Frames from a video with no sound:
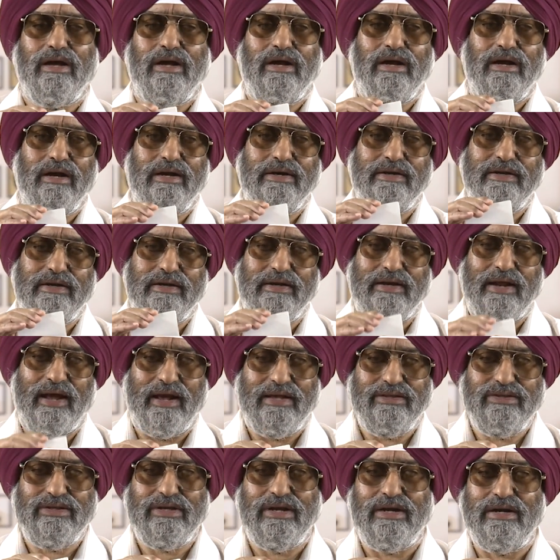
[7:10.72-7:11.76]
uh,
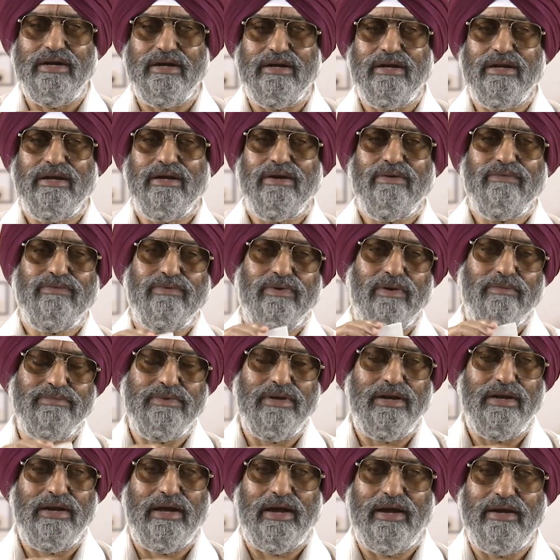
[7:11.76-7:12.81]
tangent from
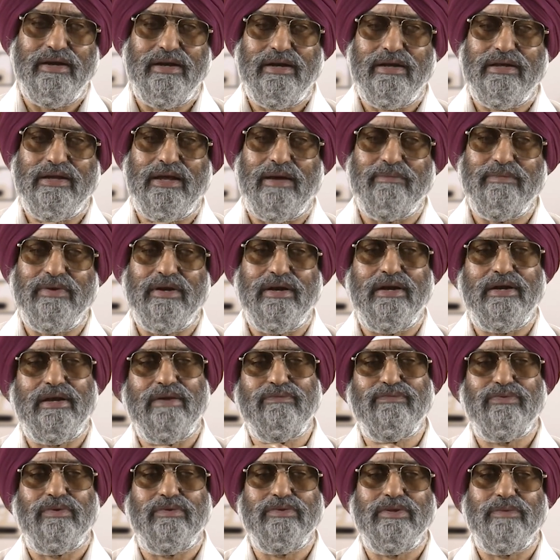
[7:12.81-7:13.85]
the line
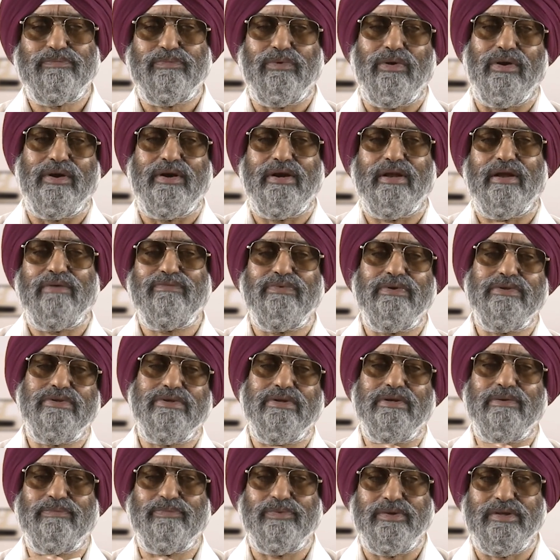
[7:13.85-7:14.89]
emanating from the point f which
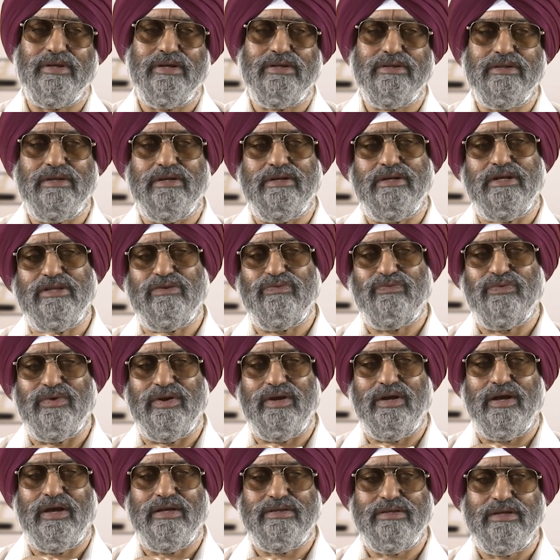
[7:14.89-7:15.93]
represents the risk
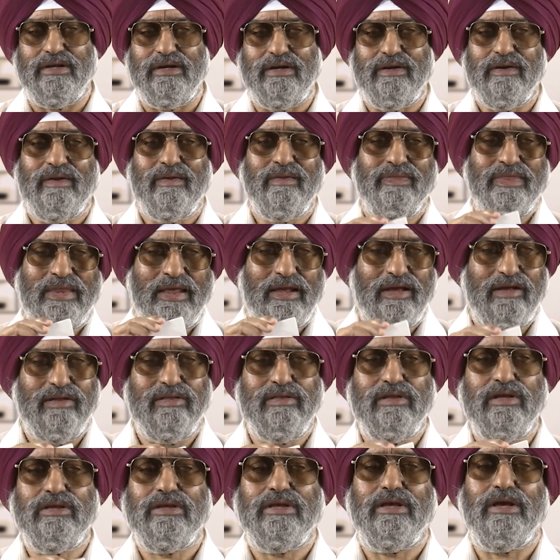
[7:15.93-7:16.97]
free asset
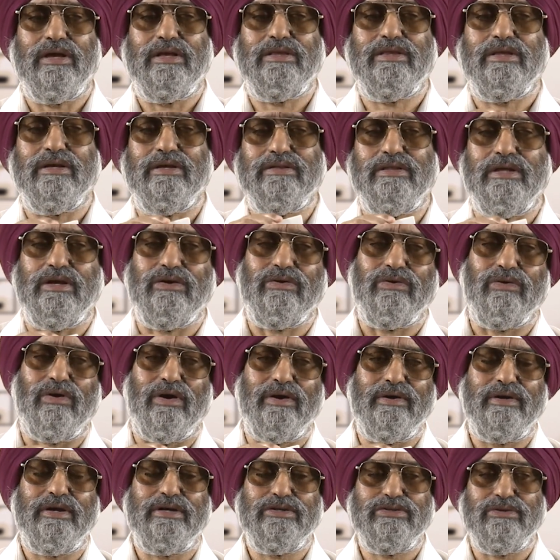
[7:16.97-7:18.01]
in this case the
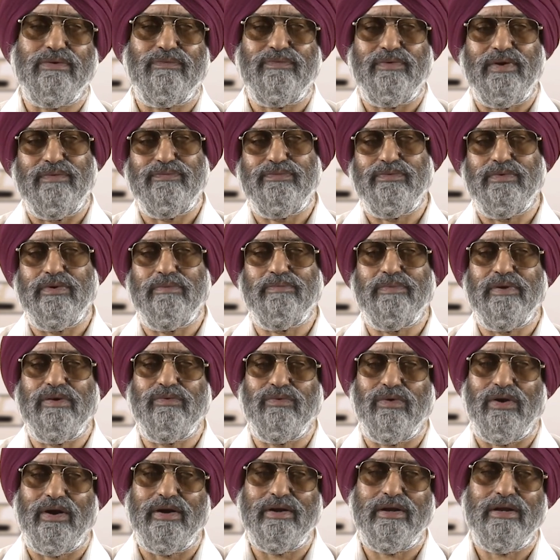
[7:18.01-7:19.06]
coordinates of f would be
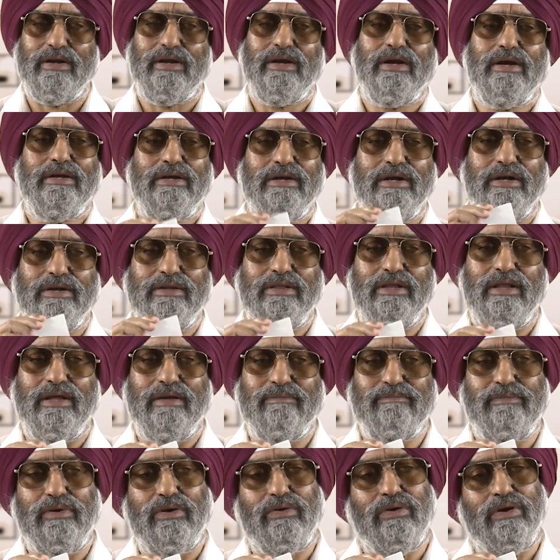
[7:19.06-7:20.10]
what it
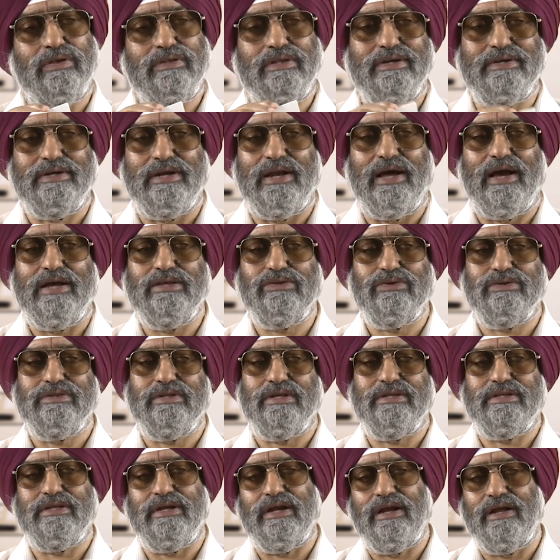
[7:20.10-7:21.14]
because it lies on
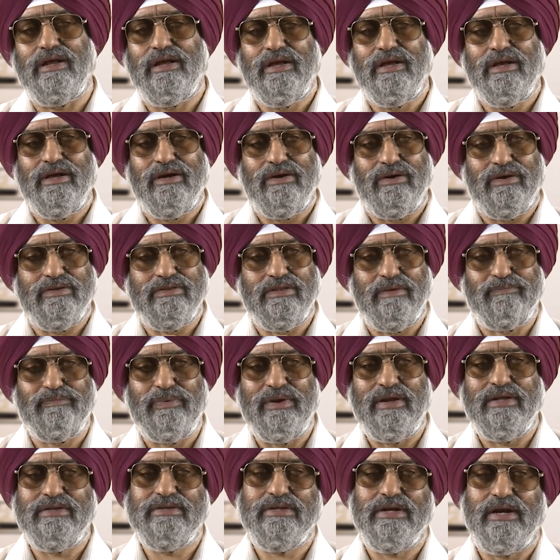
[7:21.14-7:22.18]
the z on the
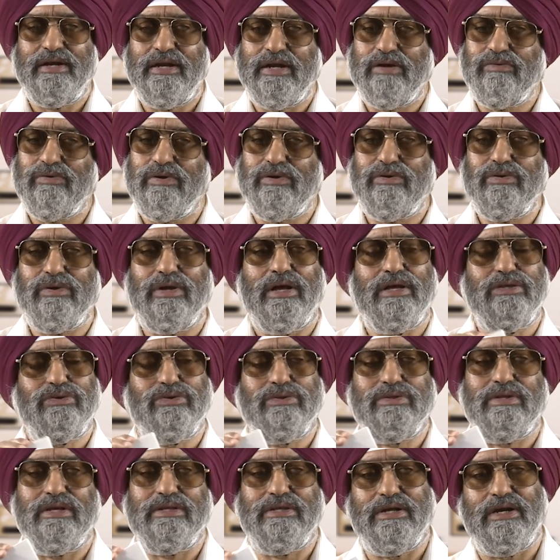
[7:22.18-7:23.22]
plane z equal to k. So,
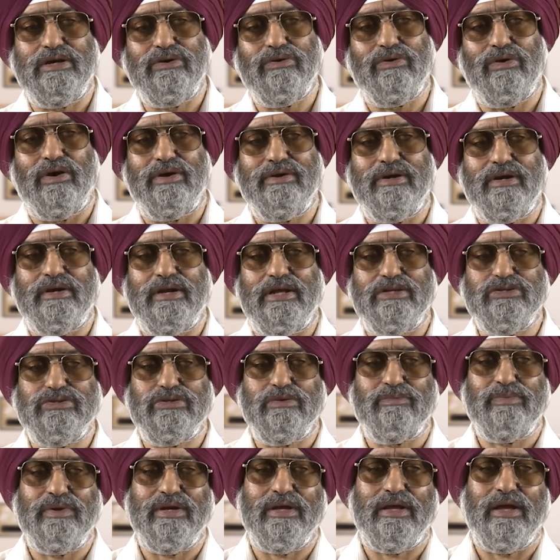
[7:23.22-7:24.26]
the z coordinate has to
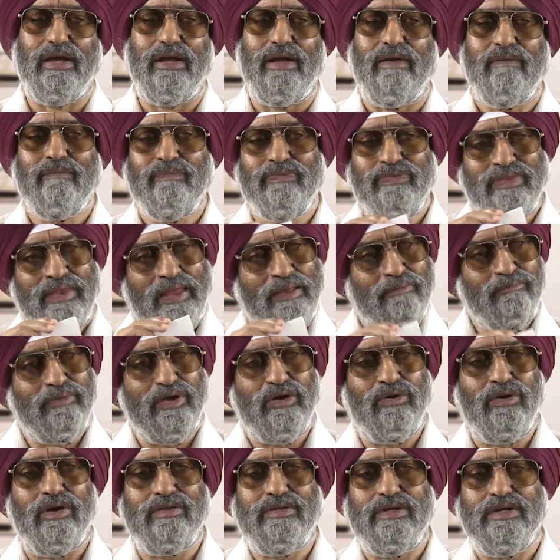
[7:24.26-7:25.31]
be k
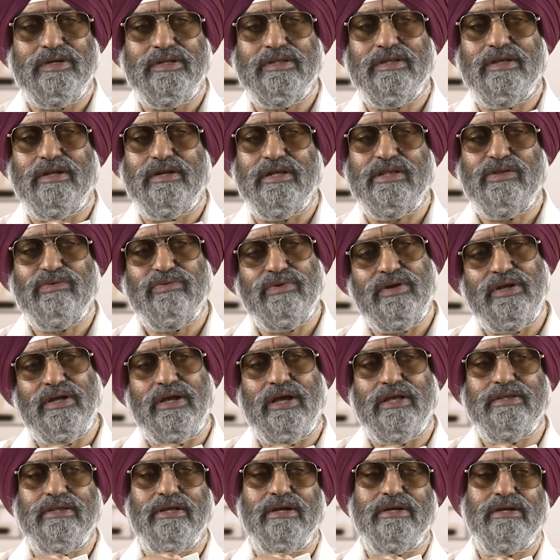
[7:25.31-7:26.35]
because it is a risk free
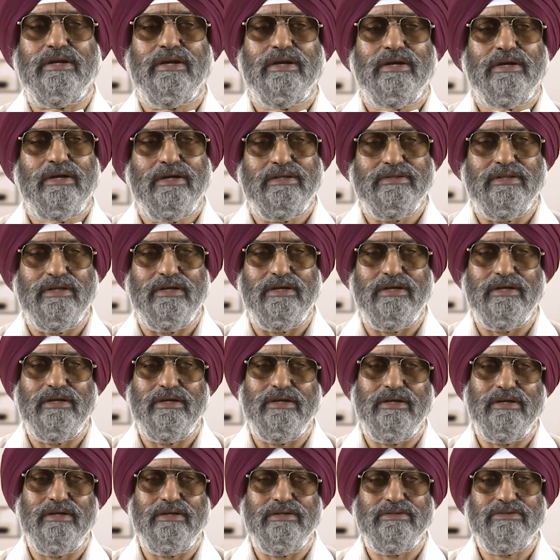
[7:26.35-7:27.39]
asset
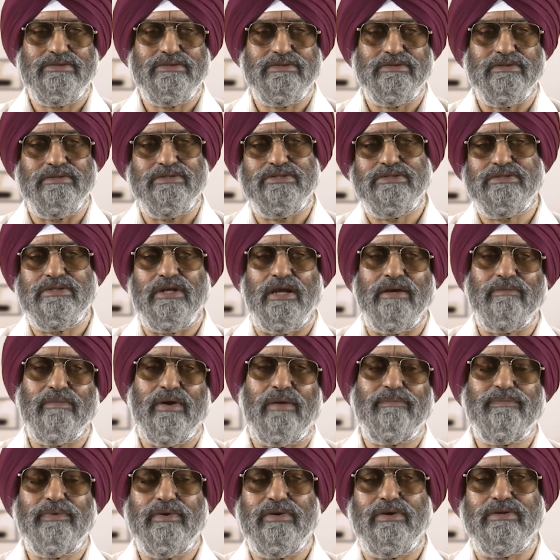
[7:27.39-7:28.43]
the
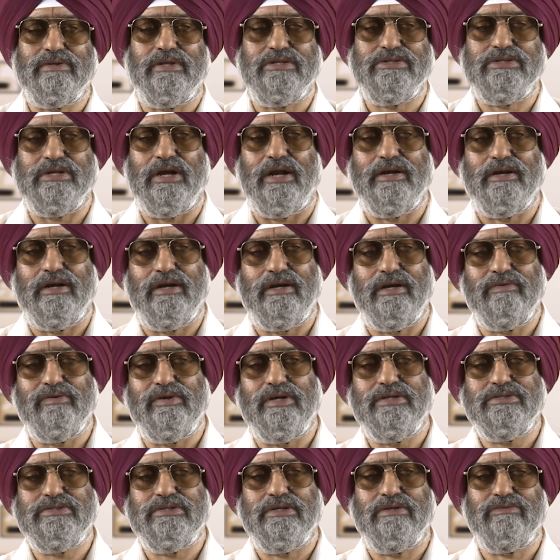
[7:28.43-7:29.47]
sigma p or the standard
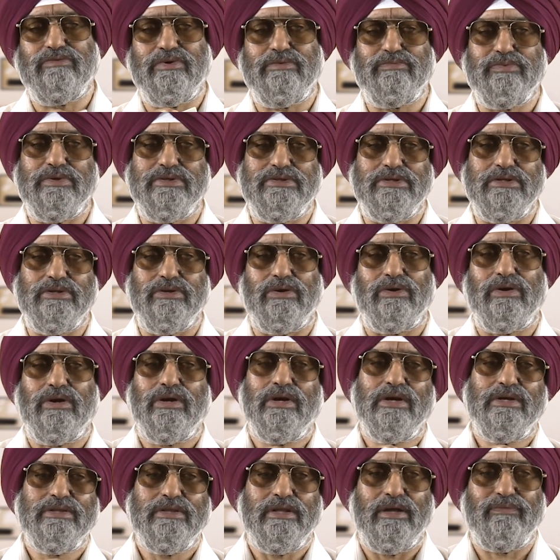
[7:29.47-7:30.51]
deviation would be 0
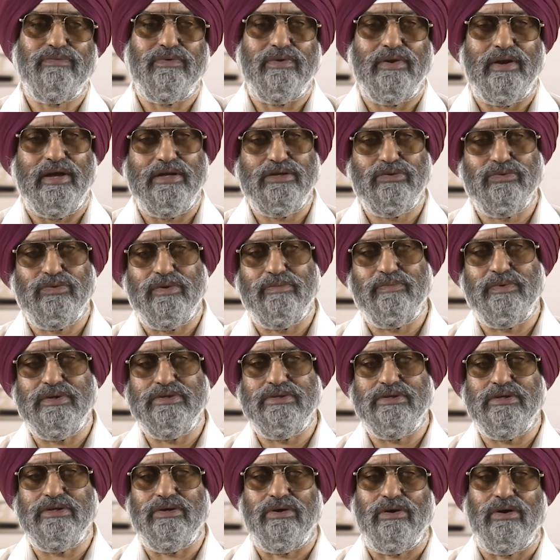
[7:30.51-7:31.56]
therefore, x would be
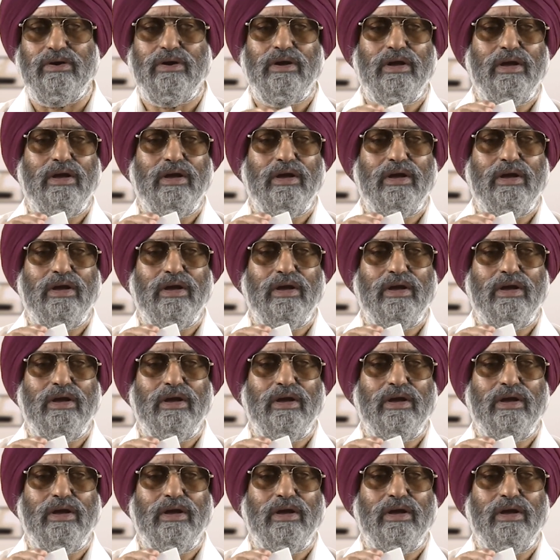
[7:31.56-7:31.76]
0